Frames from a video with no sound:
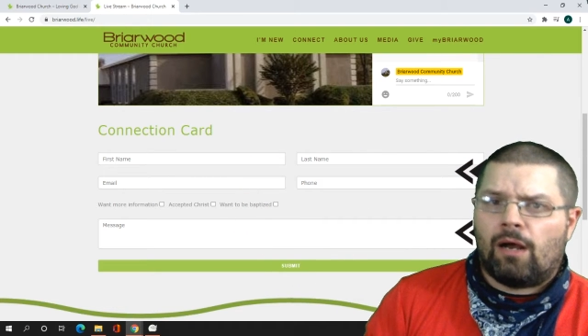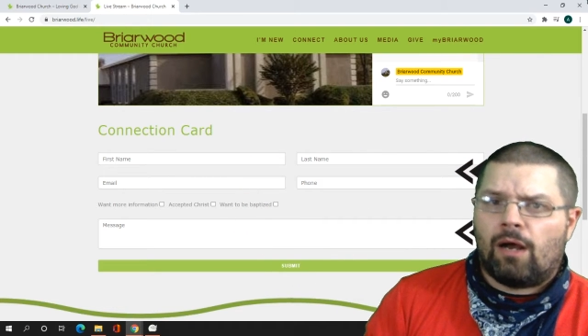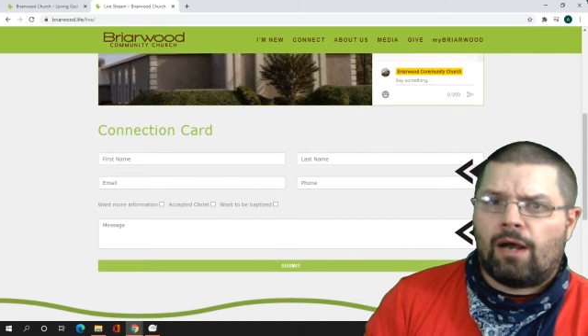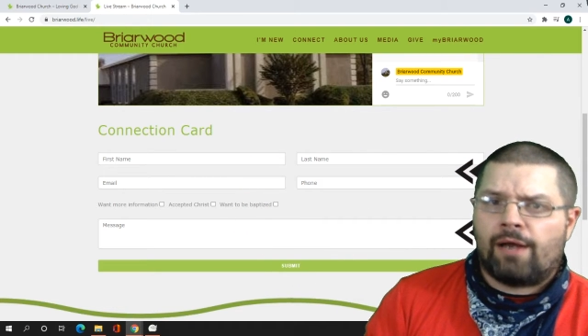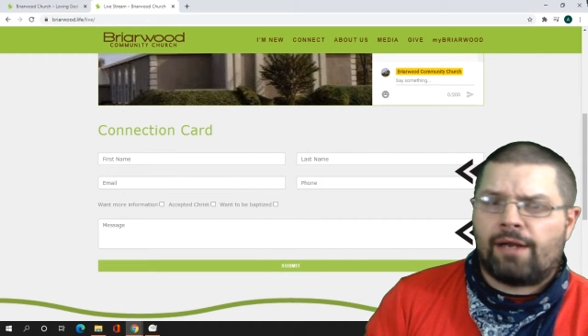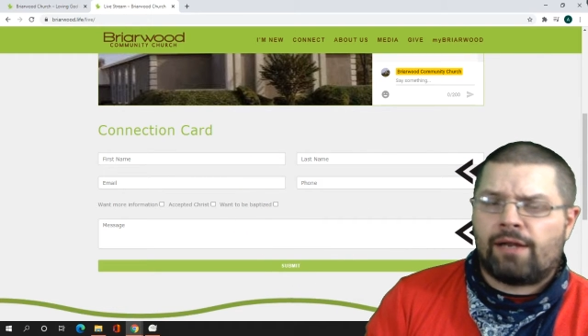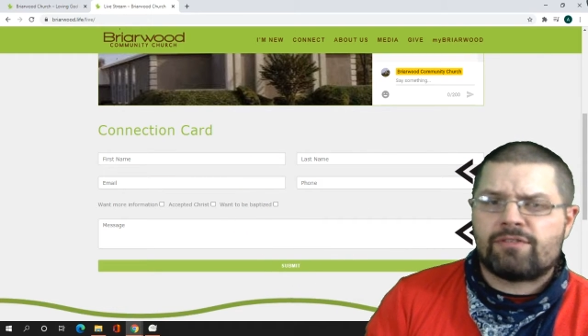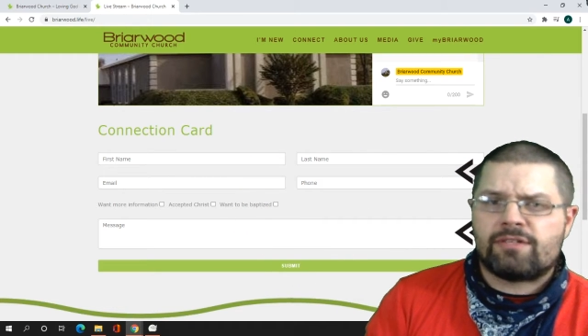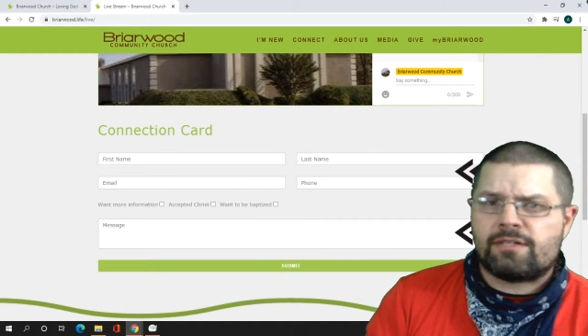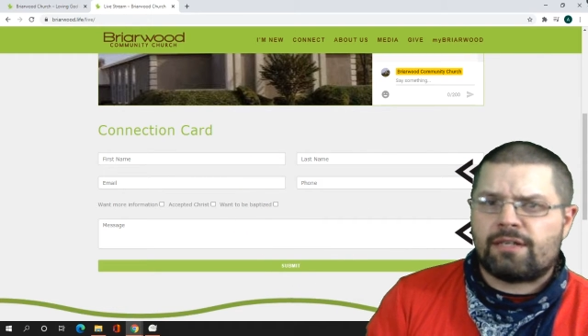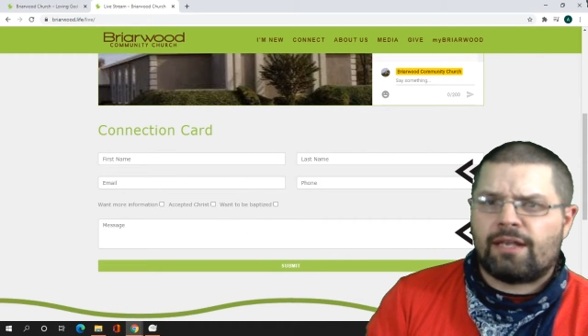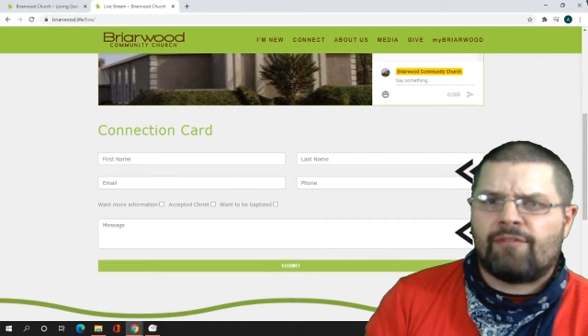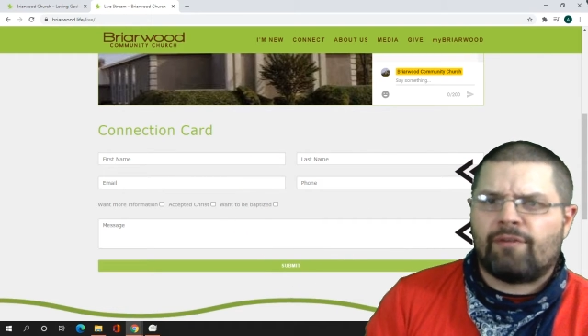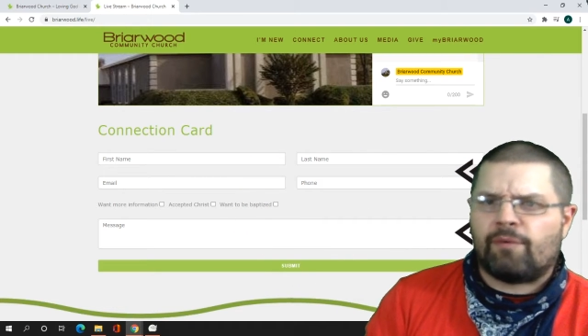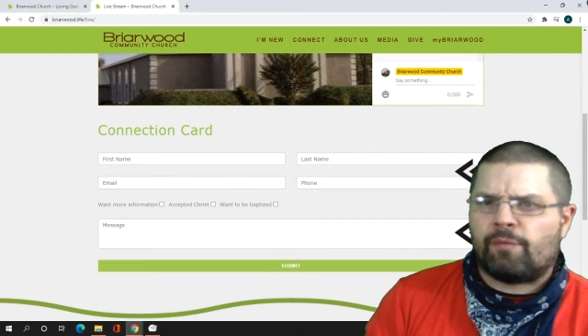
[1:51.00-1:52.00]
announces
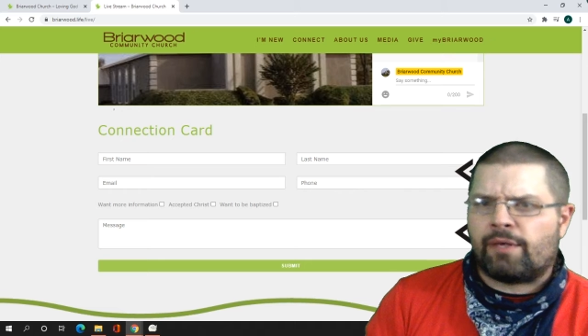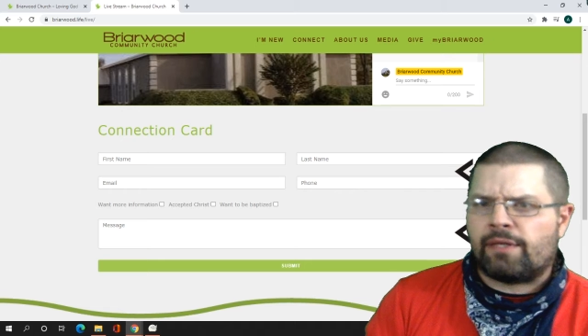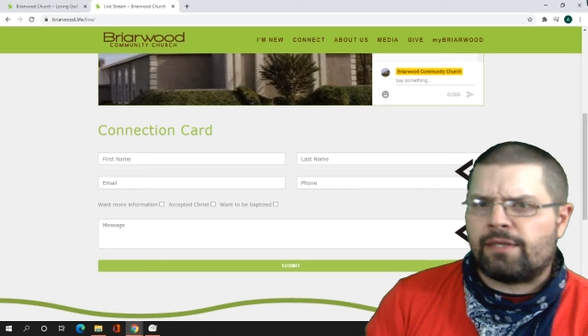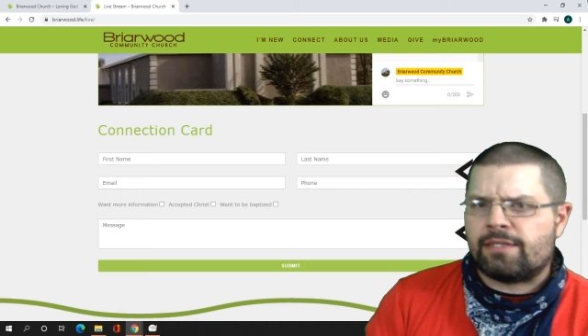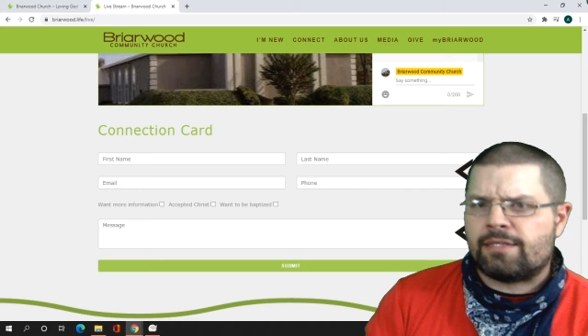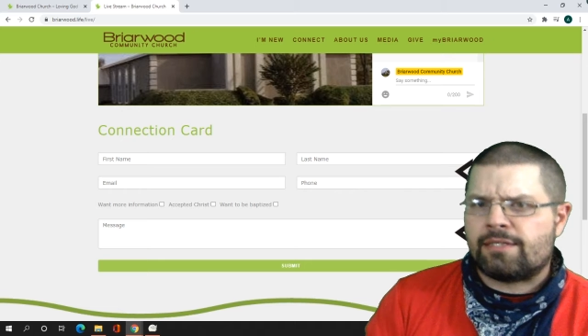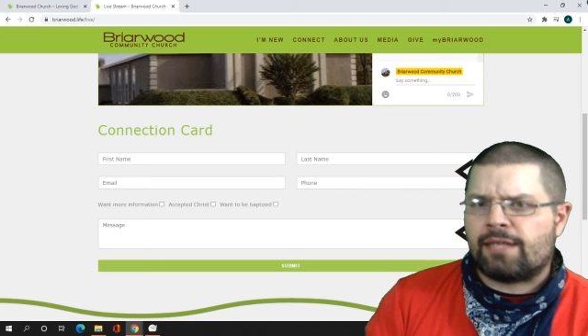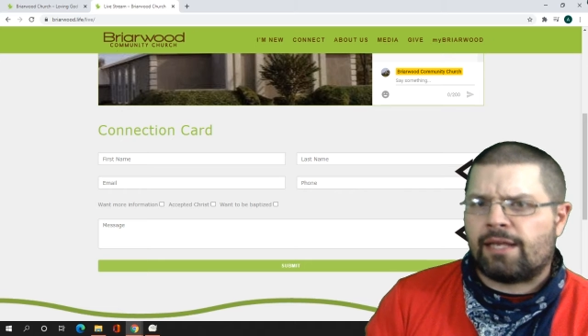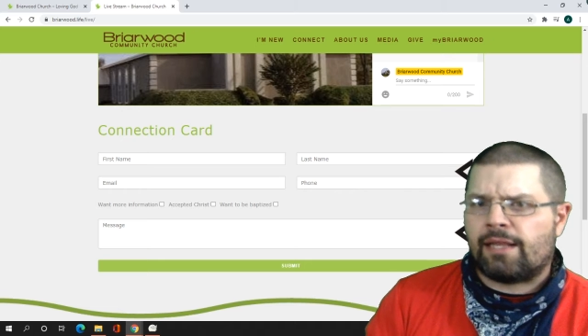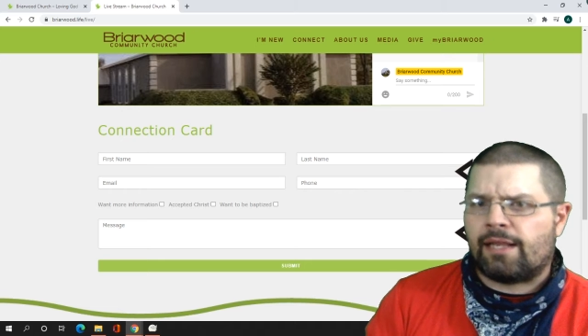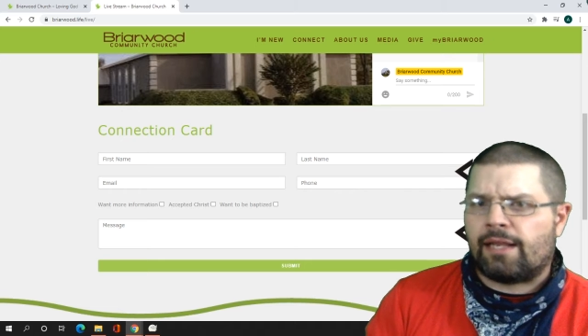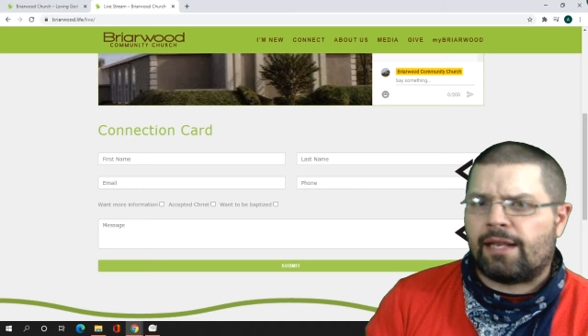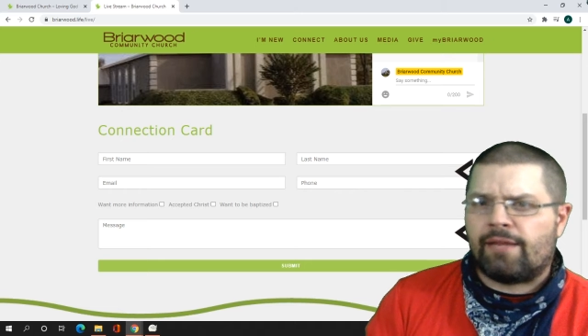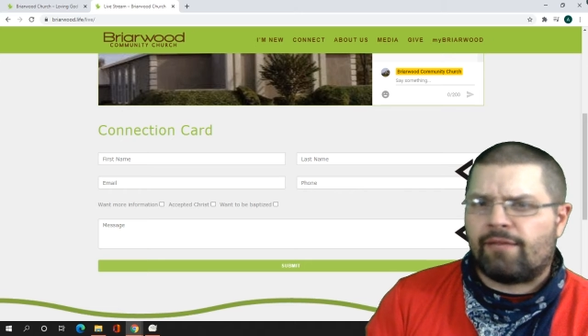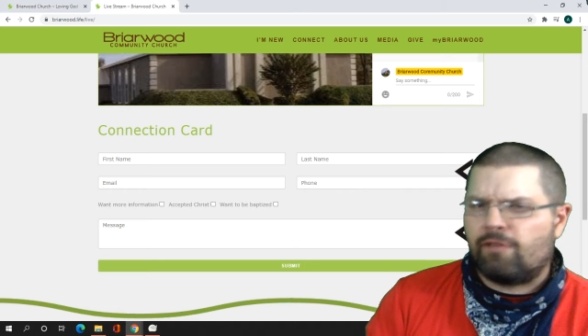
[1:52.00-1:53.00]
every week to say
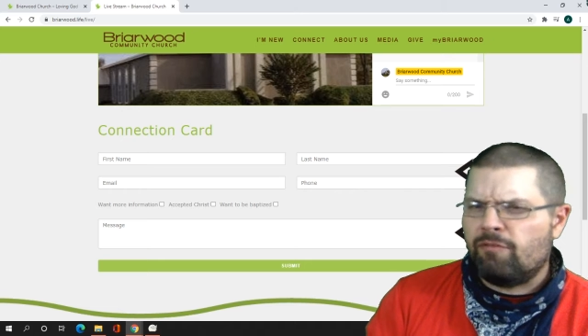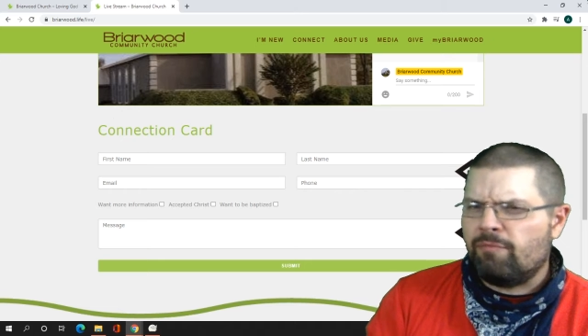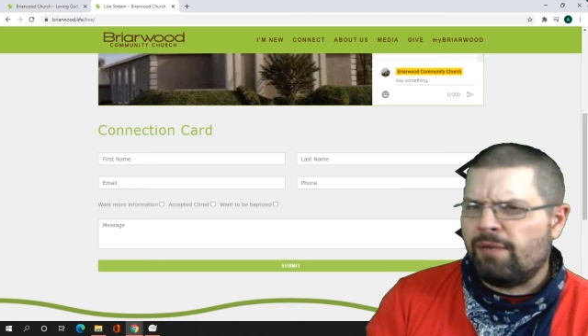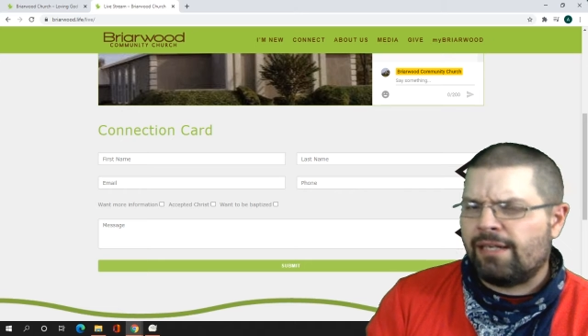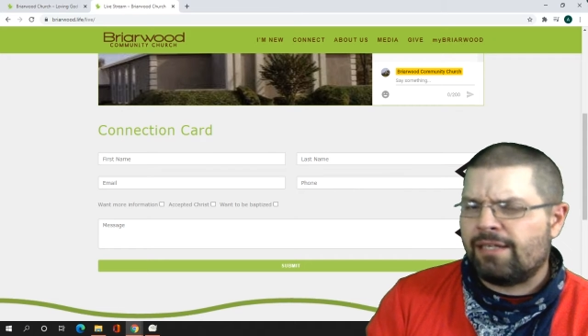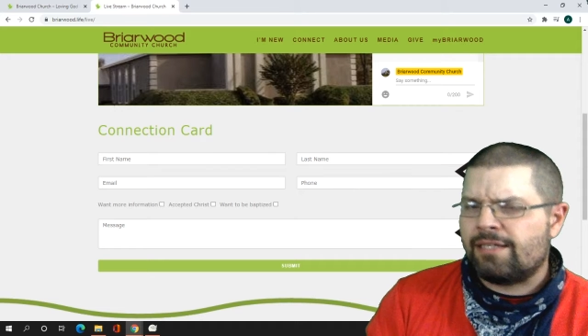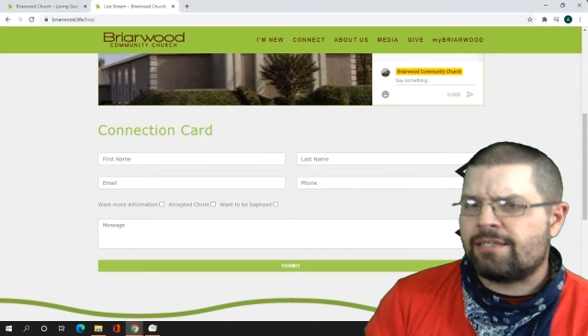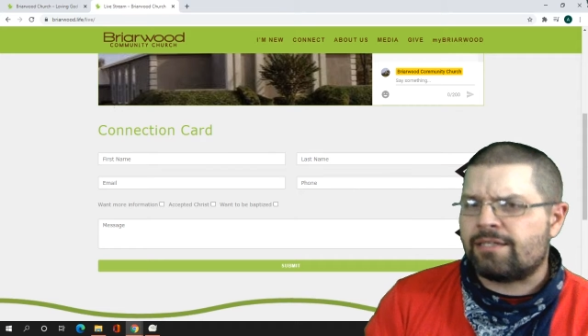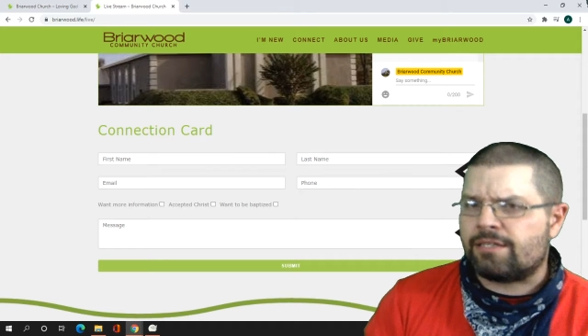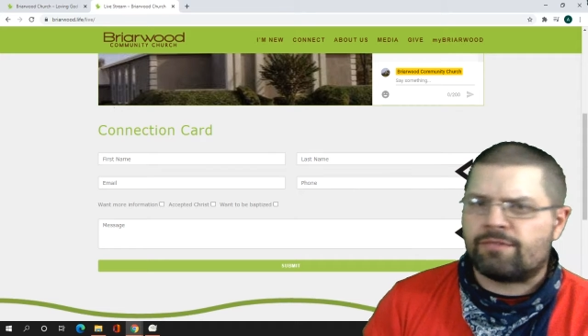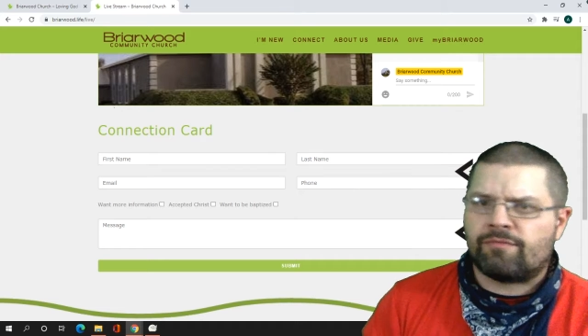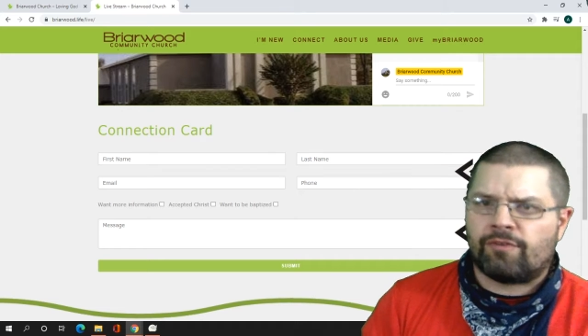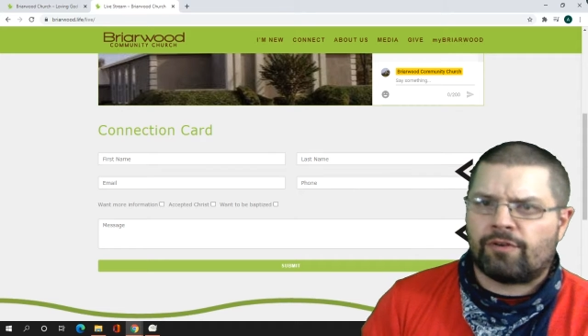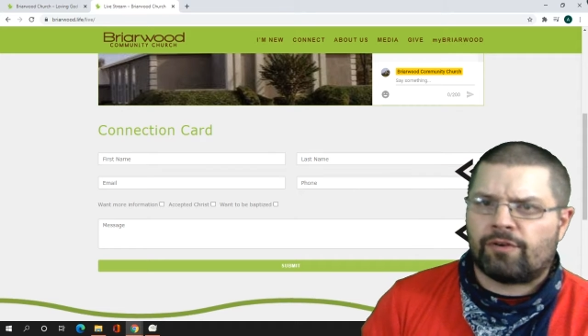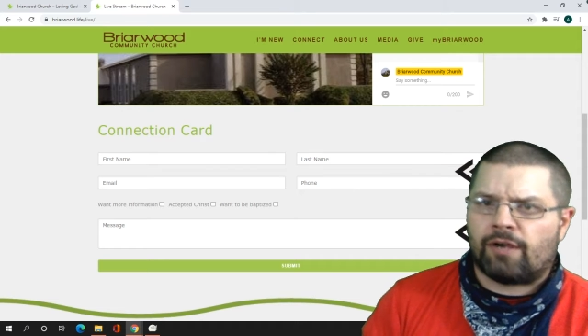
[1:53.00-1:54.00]
that if you've made a decision
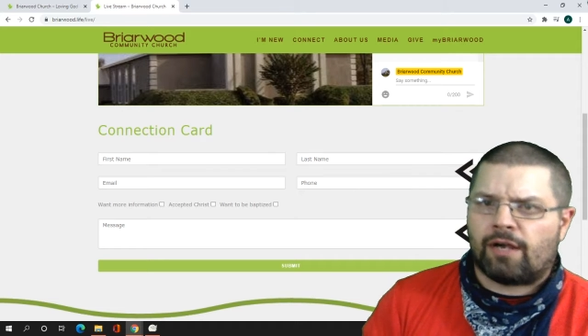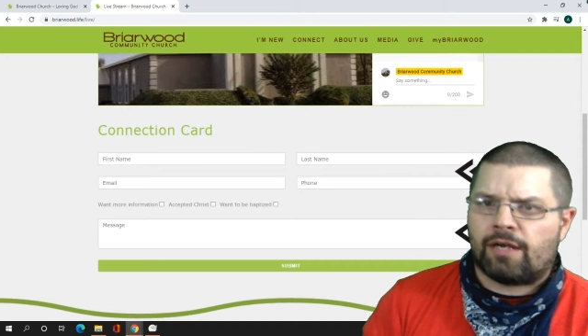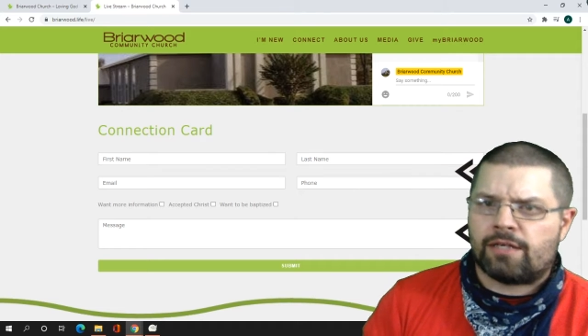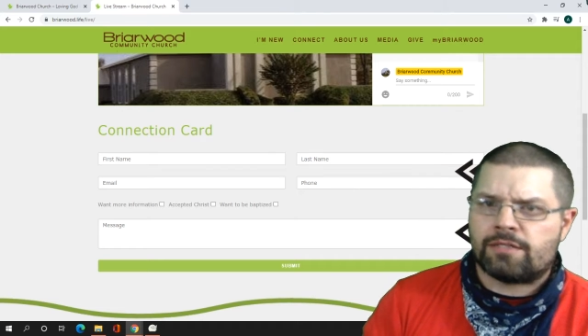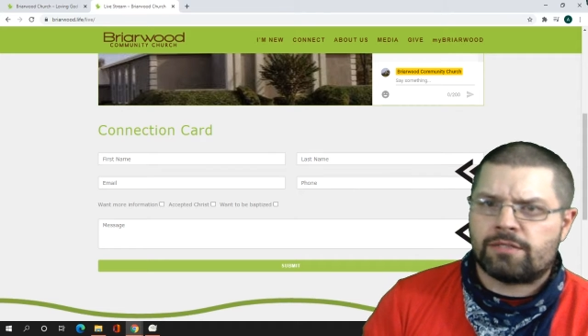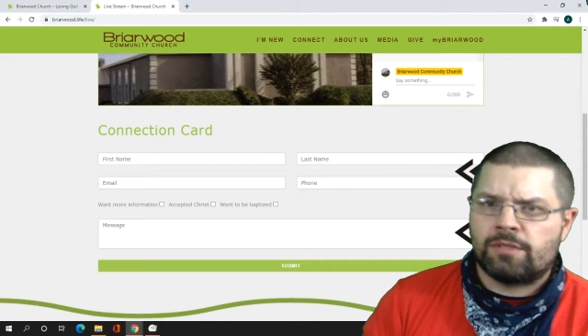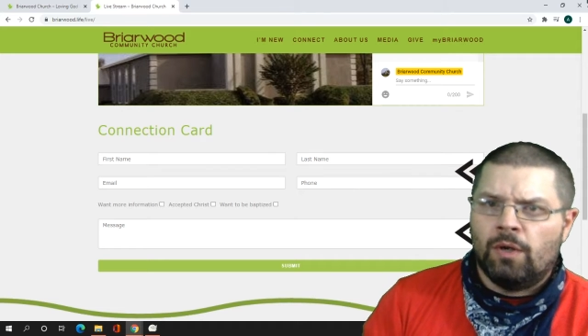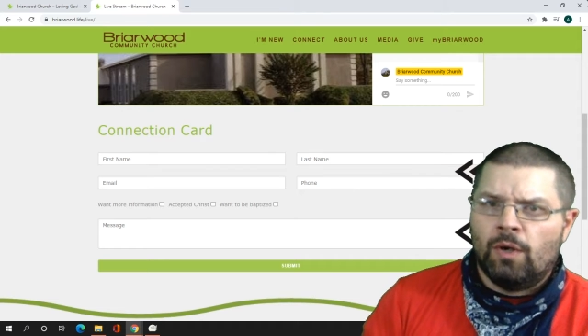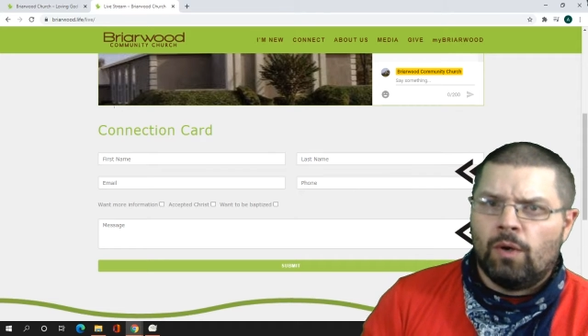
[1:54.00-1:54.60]
for Christ,